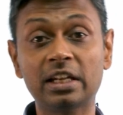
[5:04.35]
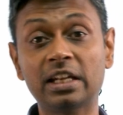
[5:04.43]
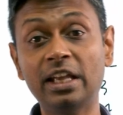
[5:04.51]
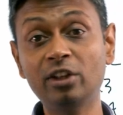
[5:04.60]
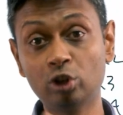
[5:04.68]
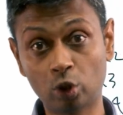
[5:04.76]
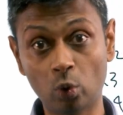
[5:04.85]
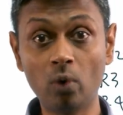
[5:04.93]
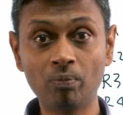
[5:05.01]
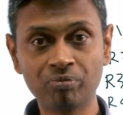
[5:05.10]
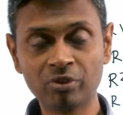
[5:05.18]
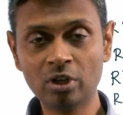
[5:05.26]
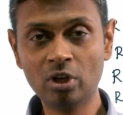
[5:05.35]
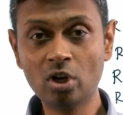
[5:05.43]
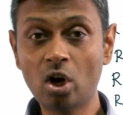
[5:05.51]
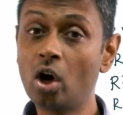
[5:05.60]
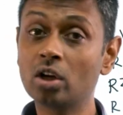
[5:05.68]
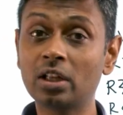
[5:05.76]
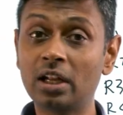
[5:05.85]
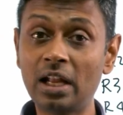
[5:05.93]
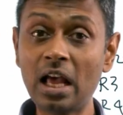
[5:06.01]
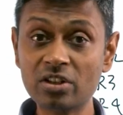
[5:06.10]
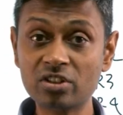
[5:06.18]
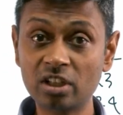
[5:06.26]
ninth row, or the
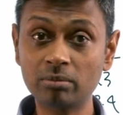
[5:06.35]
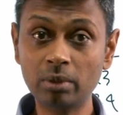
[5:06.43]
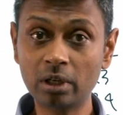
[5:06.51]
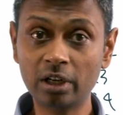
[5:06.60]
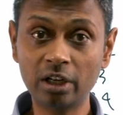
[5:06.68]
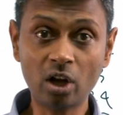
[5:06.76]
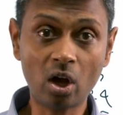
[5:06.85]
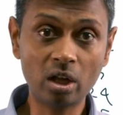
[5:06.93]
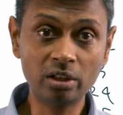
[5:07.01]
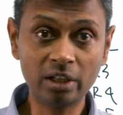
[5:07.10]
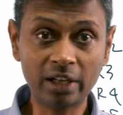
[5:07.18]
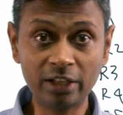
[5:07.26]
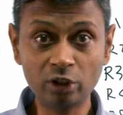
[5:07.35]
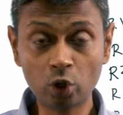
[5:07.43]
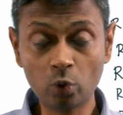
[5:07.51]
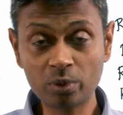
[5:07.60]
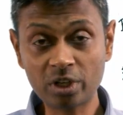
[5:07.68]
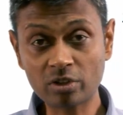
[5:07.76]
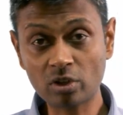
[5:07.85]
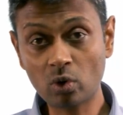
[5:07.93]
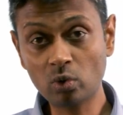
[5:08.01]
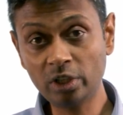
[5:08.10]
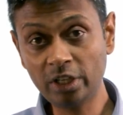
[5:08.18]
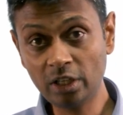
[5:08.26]
last number in the ninth row, which has
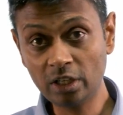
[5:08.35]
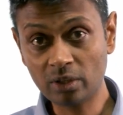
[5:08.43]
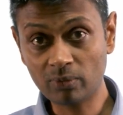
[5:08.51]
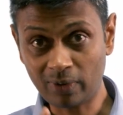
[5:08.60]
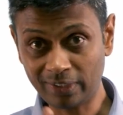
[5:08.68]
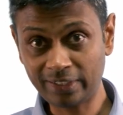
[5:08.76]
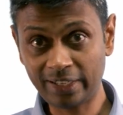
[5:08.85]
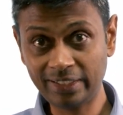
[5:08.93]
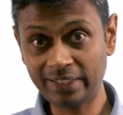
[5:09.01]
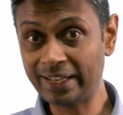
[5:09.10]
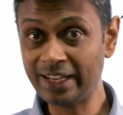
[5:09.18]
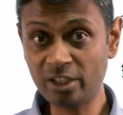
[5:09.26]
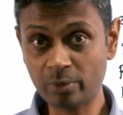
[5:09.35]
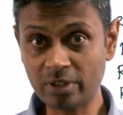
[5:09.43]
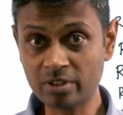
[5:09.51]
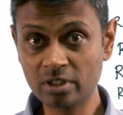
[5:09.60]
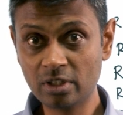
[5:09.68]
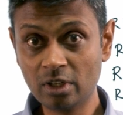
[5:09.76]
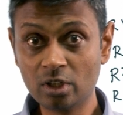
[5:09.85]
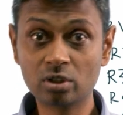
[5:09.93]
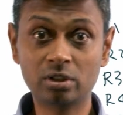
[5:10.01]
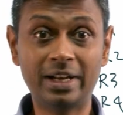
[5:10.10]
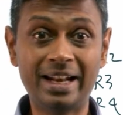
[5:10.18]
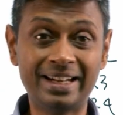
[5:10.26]
only 1 9 and 8 1s.
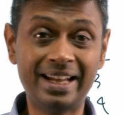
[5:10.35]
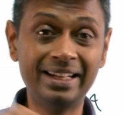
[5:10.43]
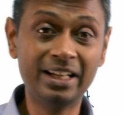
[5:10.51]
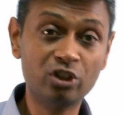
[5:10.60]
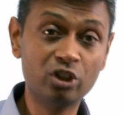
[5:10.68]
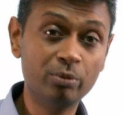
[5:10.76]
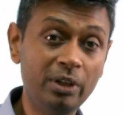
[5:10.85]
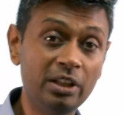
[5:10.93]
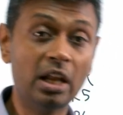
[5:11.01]
So the 9 has to be in